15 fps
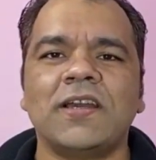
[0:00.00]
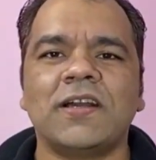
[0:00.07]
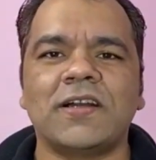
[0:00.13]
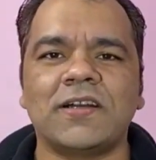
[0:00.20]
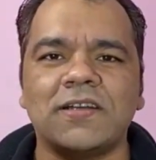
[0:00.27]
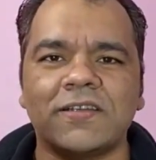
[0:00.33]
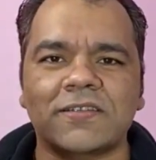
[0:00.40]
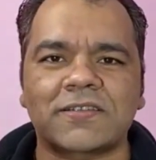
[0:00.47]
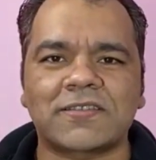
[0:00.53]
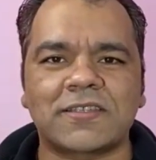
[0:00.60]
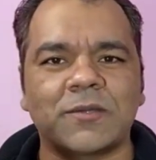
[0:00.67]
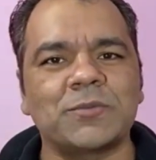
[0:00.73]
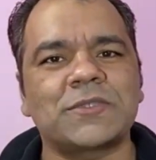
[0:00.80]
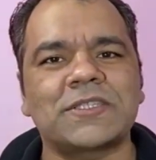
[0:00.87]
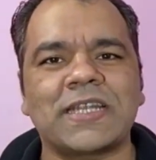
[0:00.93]
uh,
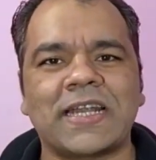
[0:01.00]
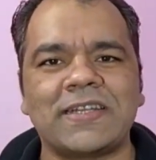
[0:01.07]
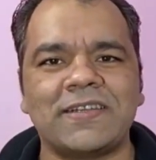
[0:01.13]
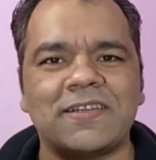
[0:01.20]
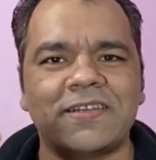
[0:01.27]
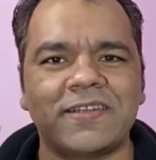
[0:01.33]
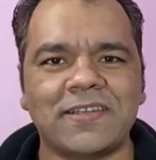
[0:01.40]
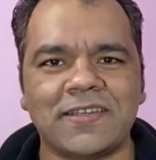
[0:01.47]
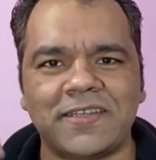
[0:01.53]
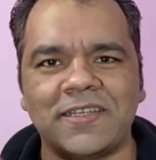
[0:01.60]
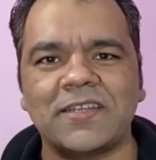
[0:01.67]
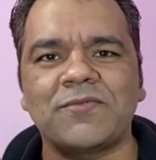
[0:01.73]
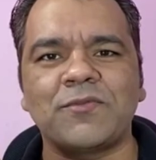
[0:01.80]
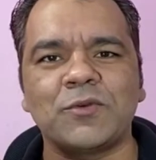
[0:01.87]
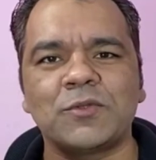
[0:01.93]
substandard
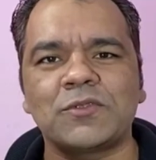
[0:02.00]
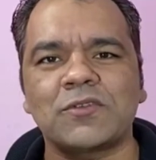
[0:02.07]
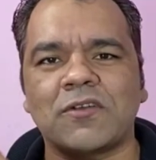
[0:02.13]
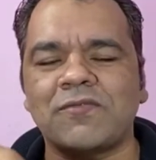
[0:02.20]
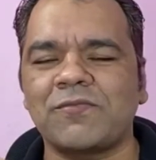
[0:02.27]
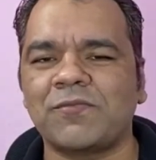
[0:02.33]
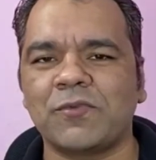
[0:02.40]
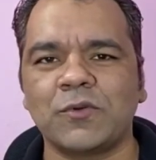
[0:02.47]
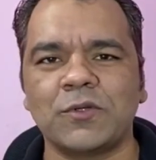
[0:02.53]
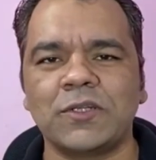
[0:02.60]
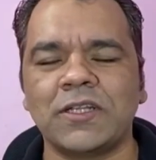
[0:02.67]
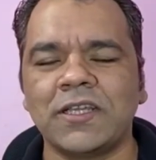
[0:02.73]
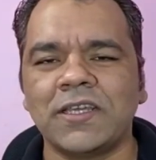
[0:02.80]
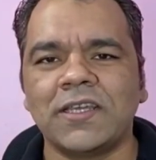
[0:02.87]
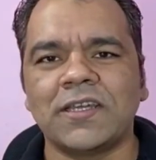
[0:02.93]
earphones of
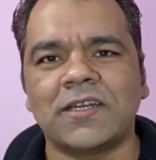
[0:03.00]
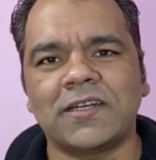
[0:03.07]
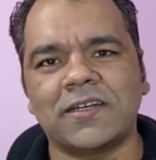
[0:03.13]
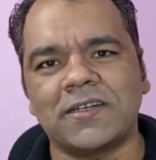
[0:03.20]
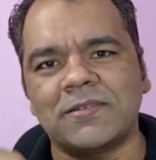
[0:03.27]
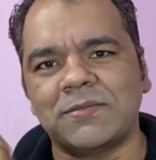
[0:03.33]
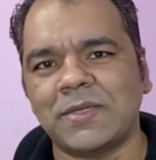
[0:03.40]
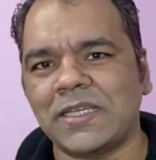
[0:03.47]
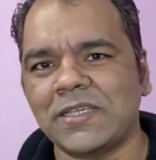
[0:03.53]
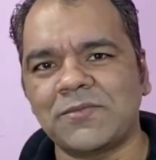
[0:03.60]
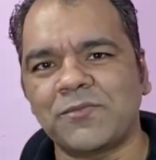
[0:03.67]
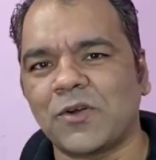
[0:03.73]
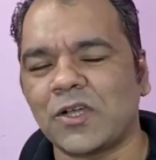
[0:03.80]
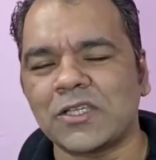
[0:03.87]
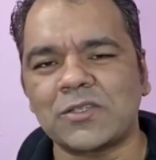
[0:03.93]
phone, uh, his
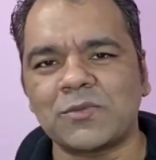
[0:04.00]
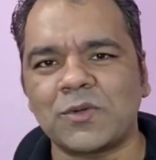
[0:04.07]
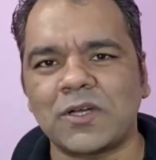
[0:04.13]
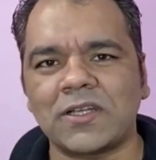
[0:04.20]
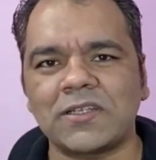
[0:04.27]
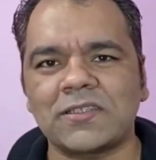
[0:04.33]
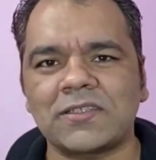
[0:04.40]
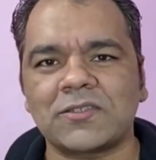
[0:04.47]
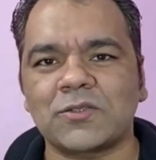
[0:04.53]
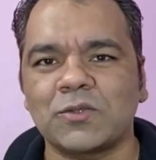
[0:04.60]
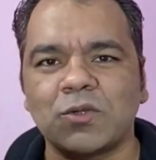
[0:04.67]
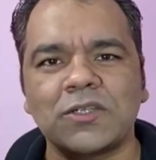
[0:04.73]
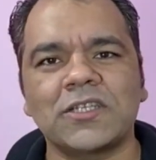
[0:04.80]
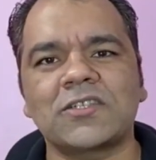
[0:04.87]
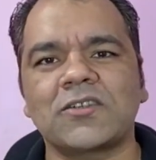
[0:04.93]
voice was
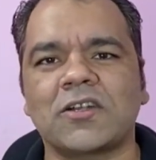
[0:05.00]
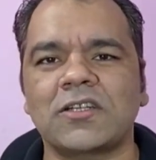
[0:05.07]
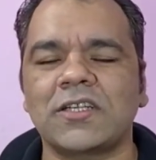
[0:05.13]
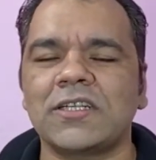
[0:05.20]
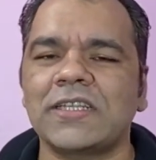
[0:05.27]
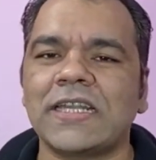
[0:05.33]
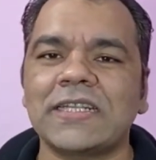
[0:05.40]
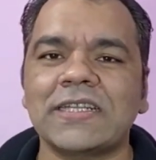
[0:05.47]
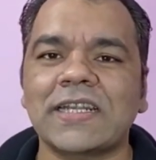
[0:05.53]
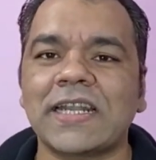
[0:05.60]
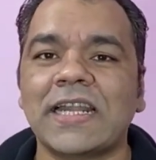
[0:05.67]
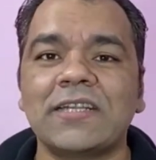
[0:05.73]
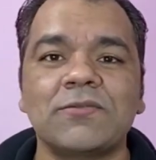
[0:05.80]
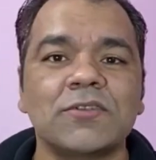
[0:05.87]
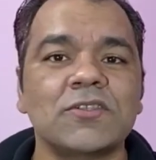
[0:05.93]
so distorted that
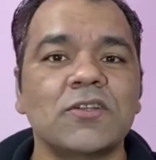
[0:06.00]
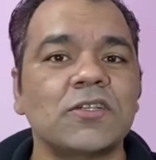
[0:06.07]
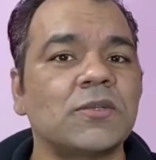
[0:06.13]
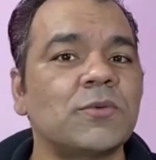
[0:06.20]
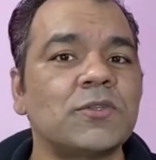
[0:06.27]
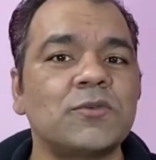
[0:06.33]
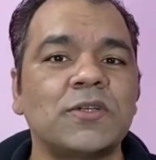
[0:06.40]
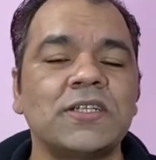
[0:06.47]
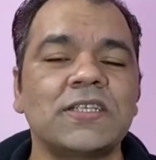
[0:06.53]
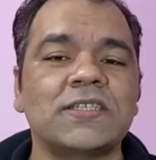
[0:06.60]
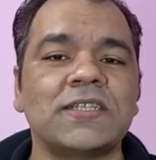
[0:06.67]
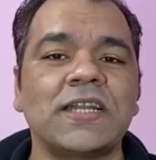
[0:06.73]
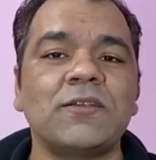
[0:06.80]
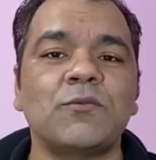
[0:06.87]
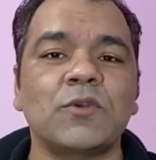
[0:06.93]
client was not able to
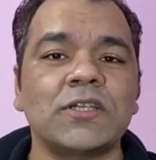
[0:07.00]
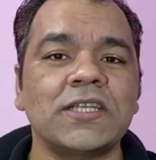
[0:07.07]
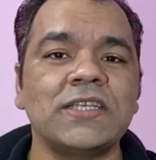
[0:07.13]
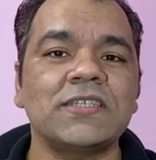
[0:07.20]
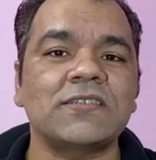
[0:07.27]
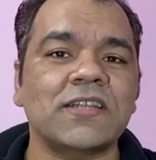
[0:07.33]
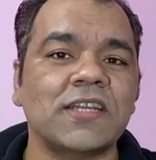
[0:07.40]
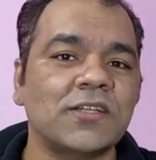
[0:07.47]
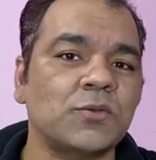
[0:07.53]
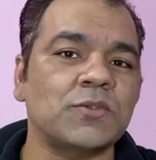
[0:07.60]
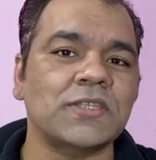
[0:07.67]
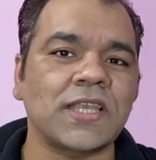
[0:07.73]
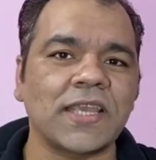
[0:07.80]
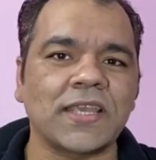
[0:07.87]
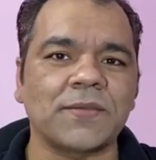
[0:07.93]
understand what he's trying to
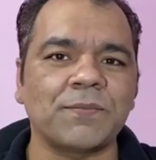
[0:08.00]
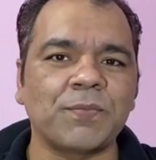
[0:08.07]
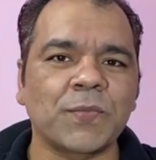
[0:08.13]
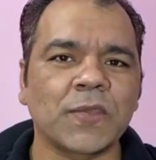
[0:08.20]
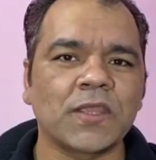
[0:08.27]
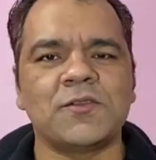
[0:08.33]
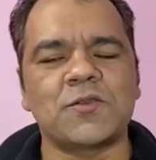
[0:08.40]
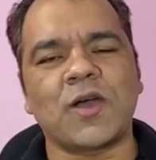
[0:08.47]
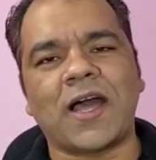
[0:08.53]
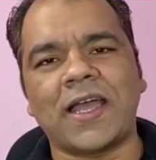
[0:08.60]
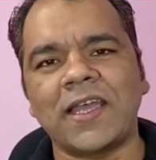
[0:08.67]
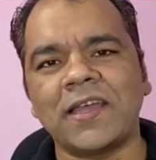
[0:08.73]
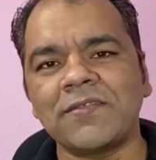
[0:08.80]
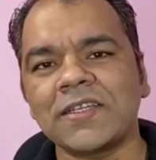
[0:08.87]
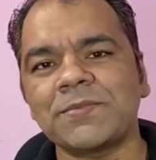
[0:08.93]
say. So I
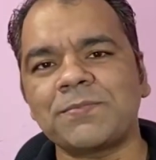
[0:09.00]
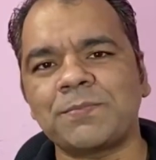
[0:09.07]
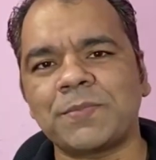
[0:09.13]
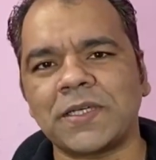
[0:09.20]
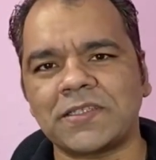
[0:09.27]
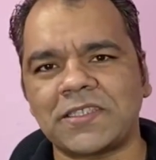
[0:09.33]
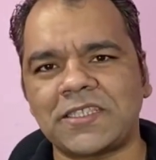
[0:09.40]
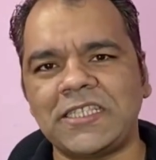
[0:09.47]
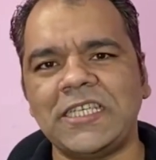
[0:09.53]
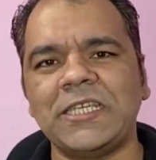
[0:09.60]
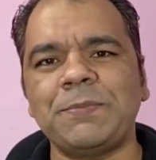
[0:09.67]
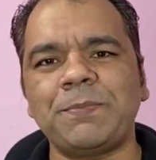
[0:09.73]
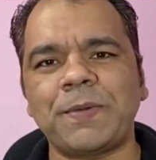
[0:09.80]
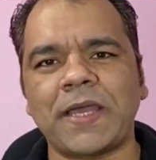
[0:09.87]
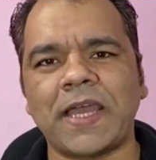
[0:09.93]
have a
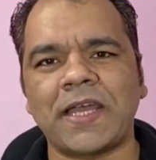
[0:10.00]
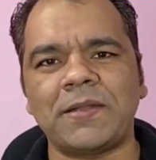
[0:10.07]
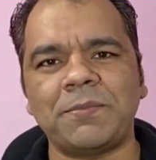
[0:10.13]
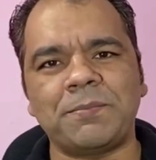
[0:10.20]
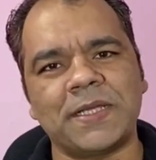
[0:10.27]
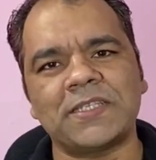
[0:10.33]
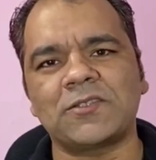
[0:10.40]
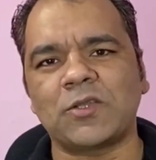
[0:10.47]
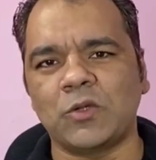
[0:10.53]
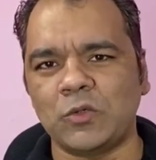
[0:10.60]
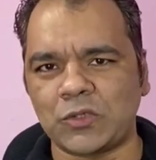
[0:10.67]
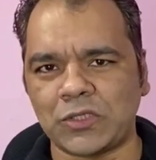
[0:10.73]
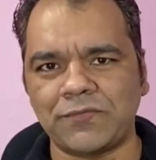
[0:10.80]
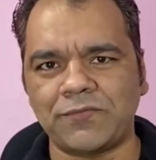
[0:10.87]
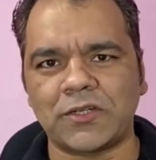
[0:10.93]
cheap and best
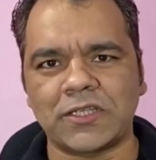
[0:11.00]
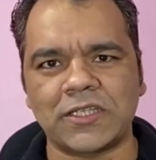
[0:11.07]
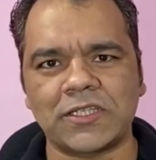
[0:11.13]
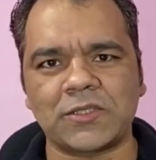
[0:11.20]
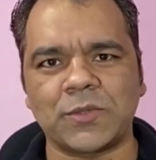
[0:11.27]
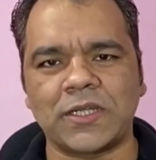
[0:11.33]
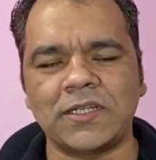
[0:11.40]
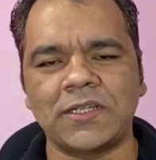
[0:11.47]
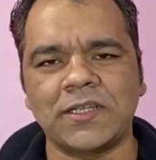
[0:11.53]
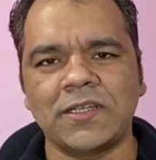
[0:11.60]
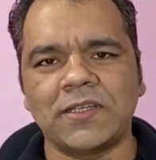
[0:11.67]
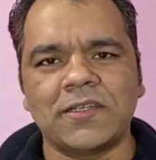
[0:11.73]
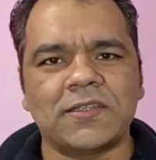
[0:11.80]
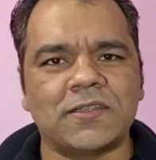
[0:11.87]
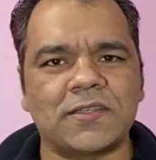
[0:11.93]
solution for this one.
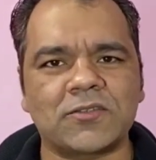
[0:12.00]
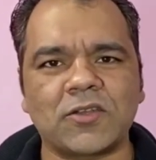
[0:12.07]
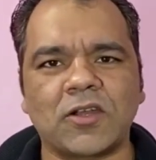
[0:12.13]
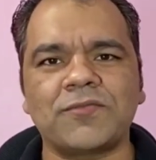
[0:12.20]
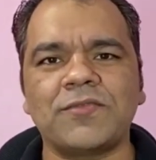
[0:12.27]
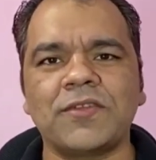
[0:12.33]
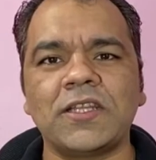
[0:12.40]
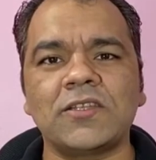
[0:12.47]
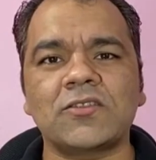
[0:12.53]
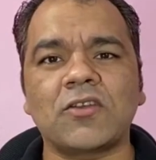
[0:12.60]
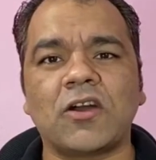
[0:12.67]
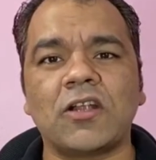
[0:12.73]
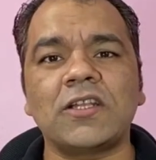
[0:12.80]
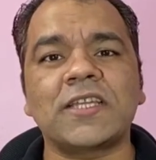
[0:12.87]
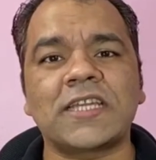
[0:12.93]
The software is
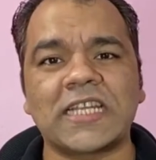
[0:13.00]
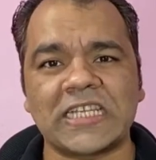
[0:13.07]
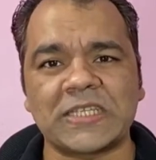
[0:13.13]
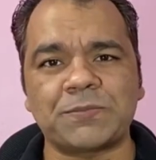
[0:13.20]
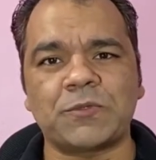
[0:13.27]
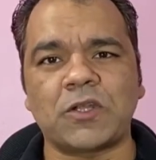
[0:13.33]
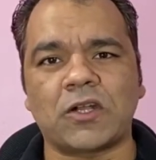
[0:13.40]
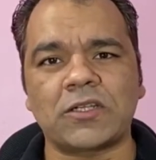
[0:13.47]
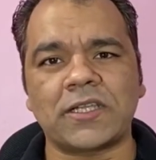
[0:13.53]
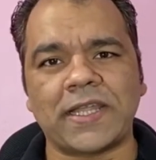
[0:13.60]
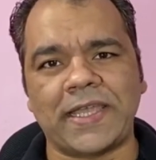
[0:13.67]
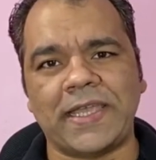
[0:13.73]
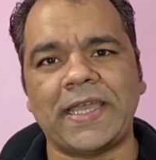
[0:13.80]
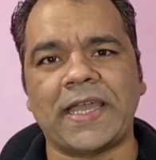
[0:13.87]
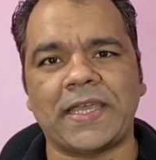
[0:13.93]
called Krisp dot
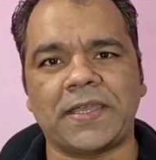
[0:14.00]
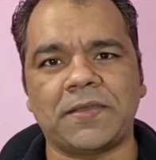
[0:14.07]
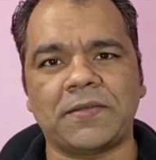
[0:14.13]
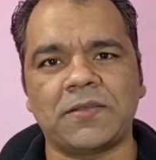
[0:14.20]
A I.